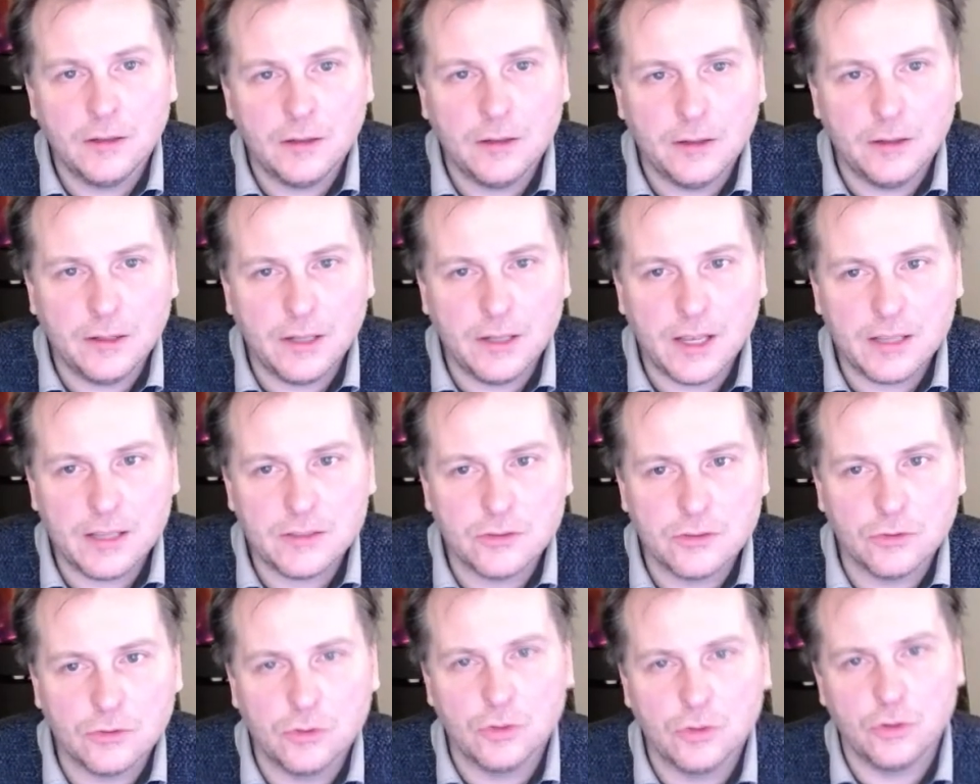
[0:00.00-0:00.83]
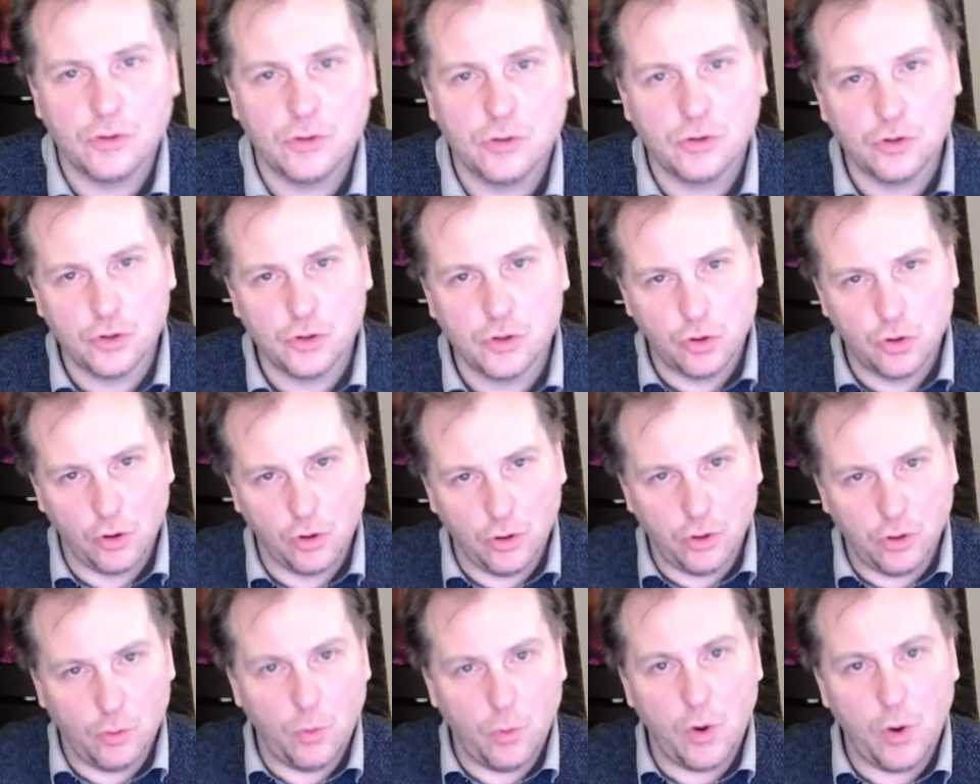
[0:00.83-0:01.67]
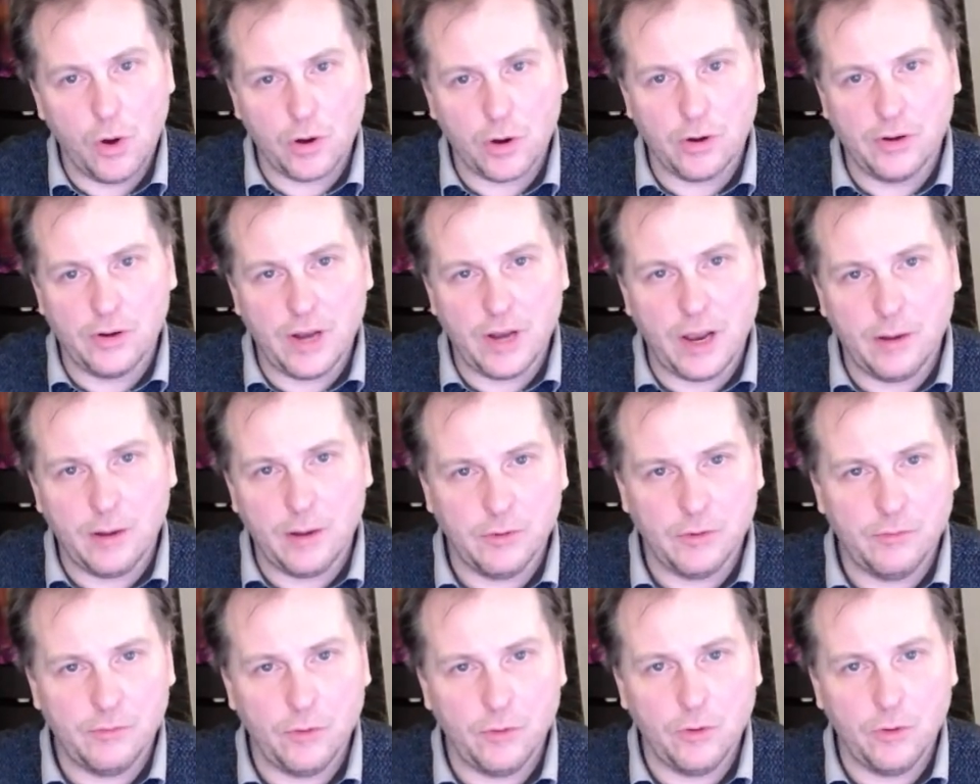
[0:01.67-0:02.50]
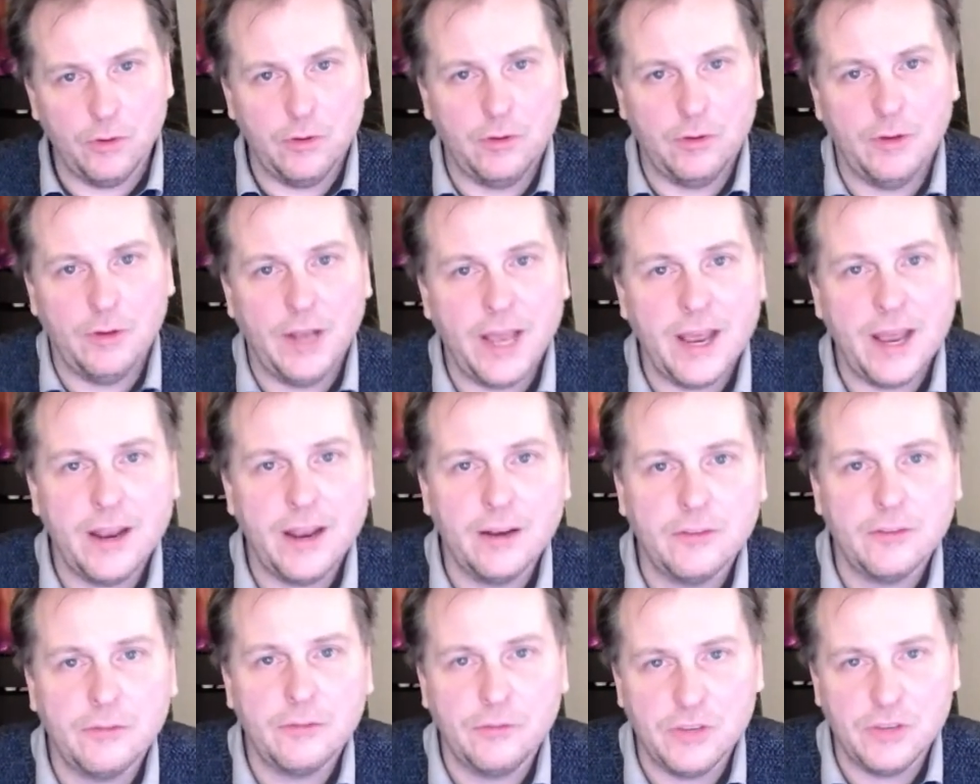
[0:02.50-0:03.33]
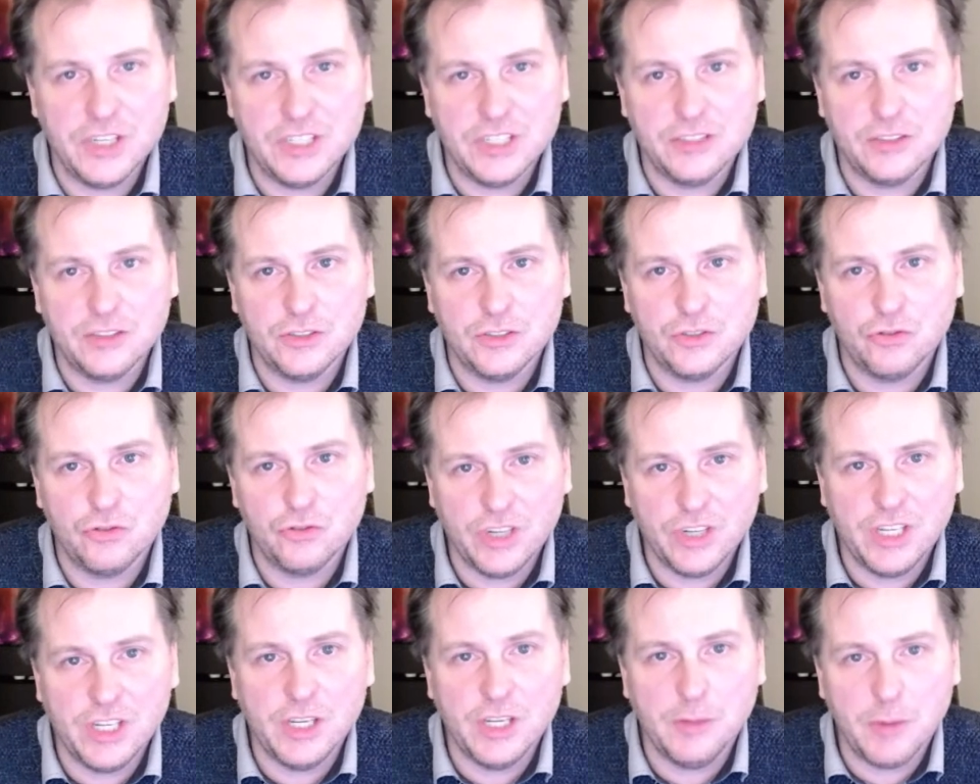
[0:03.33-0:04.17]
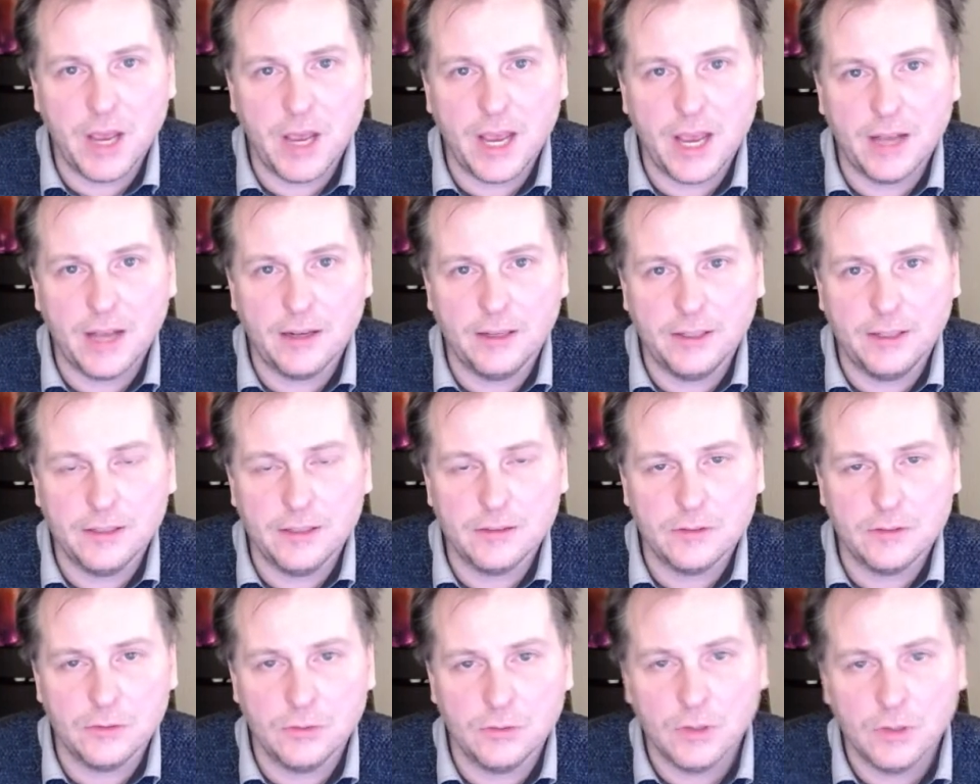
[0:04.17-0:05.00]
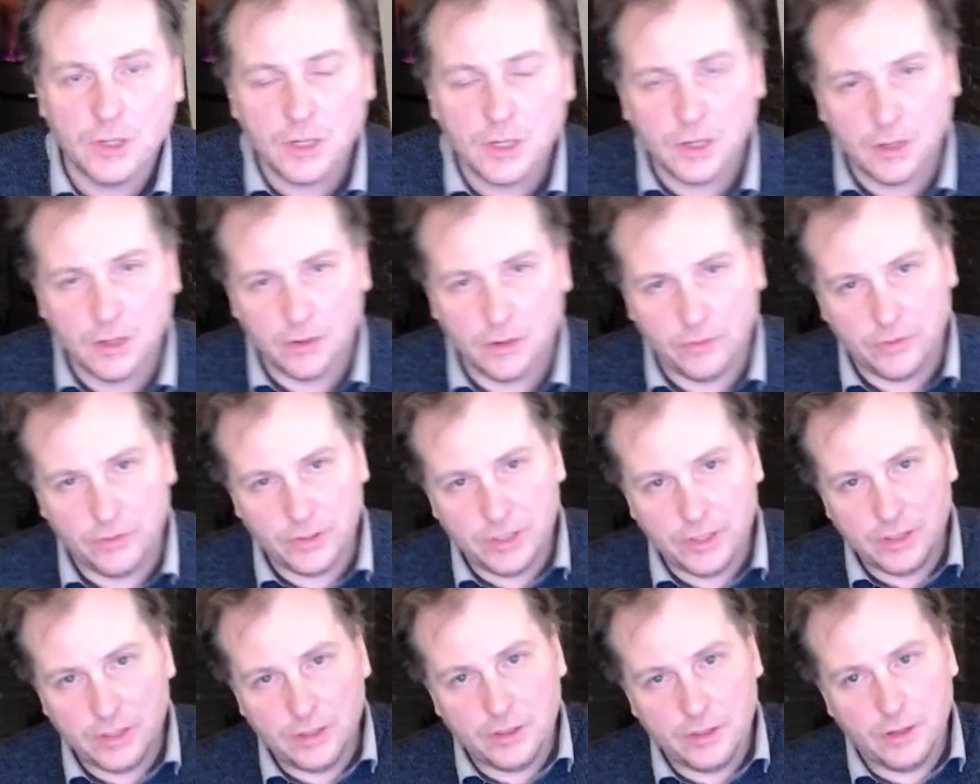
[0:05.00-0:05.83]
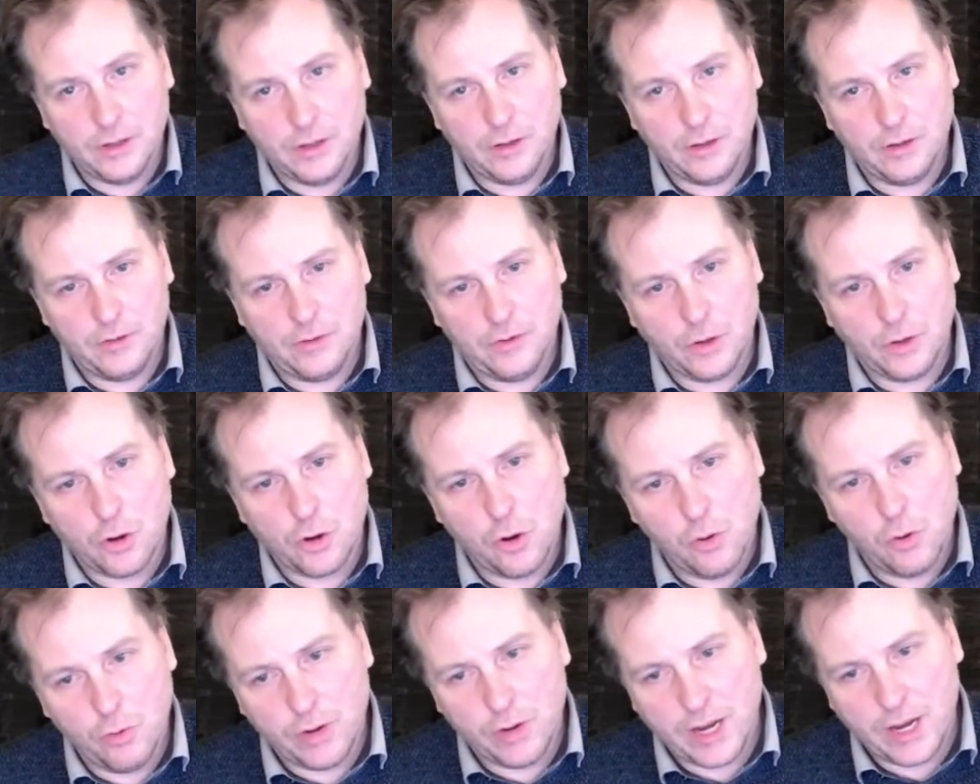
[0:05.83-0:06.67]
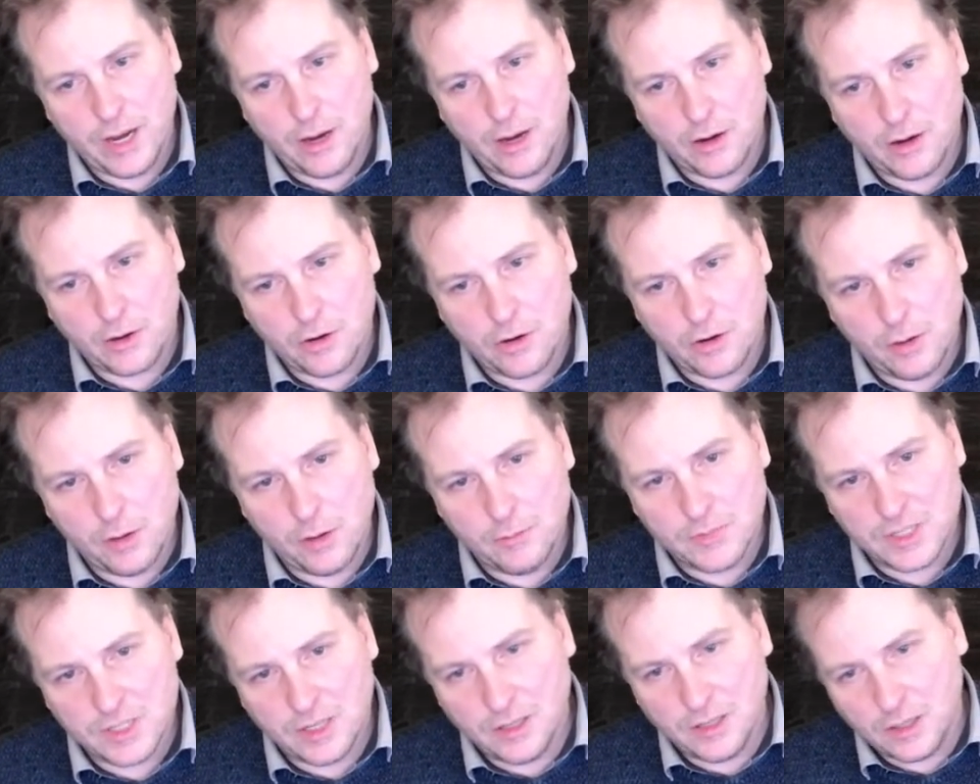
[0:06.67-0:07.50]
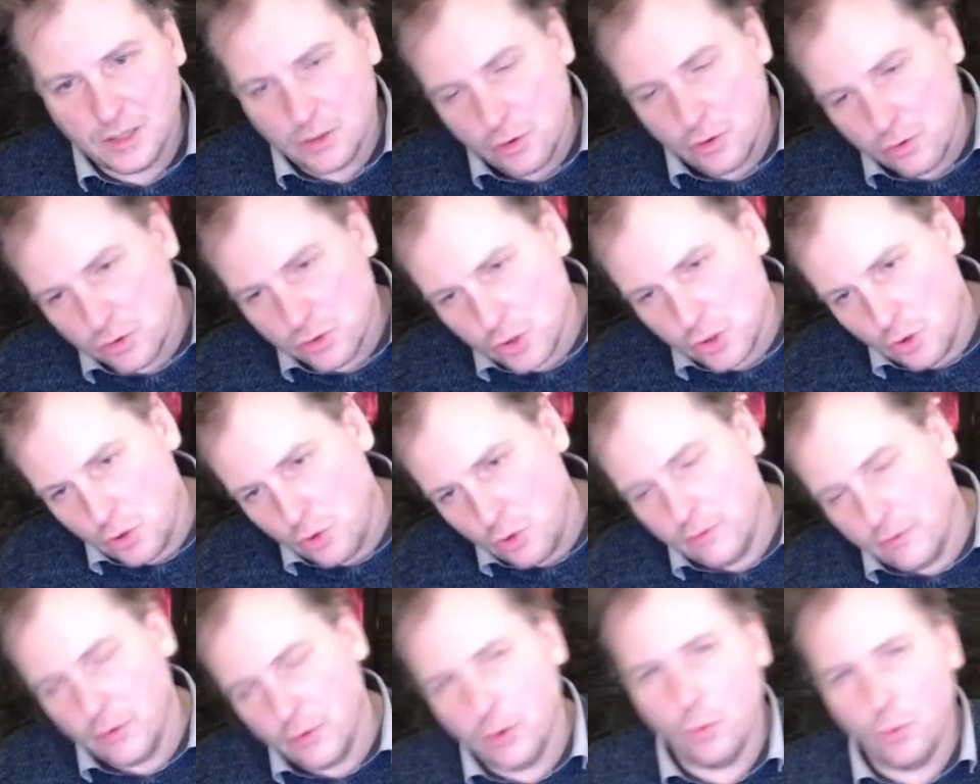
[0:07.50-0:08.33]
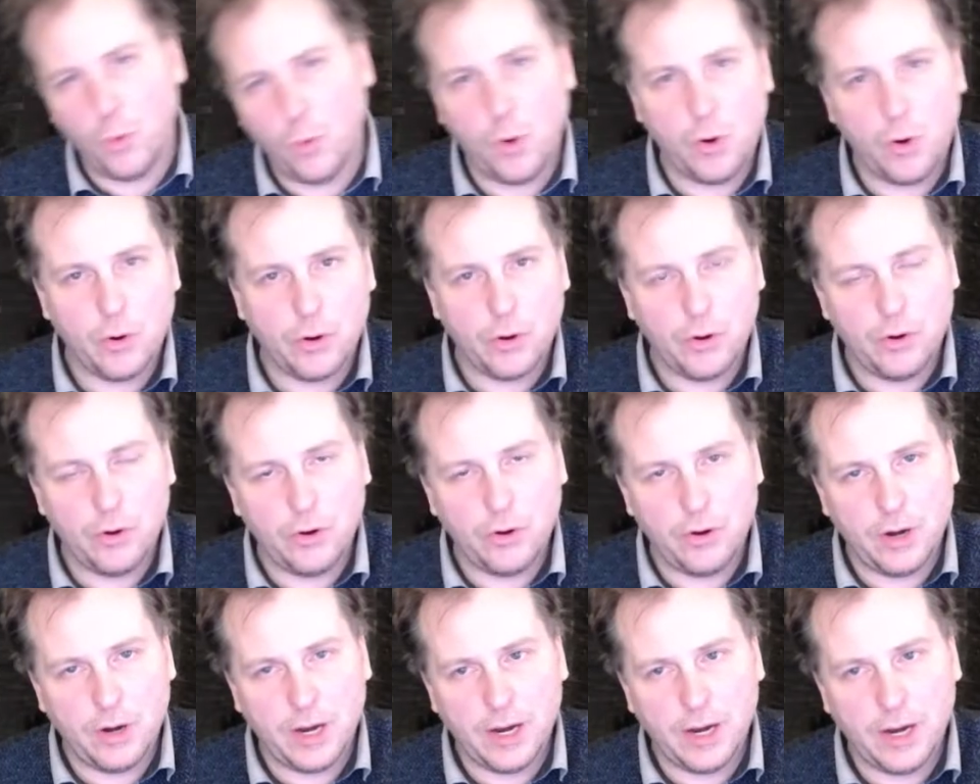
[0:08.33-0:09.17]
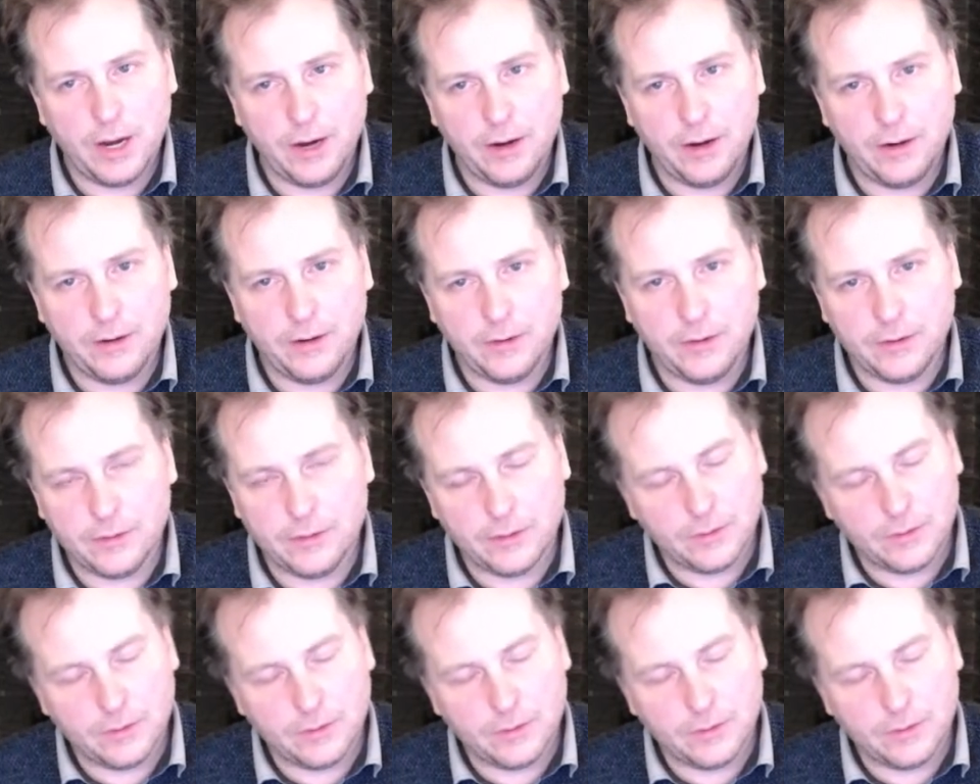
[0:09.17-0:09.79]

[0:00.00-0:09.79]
It has to cool the water down before the land freezes really badly. So the cold air comes and it goes over the water and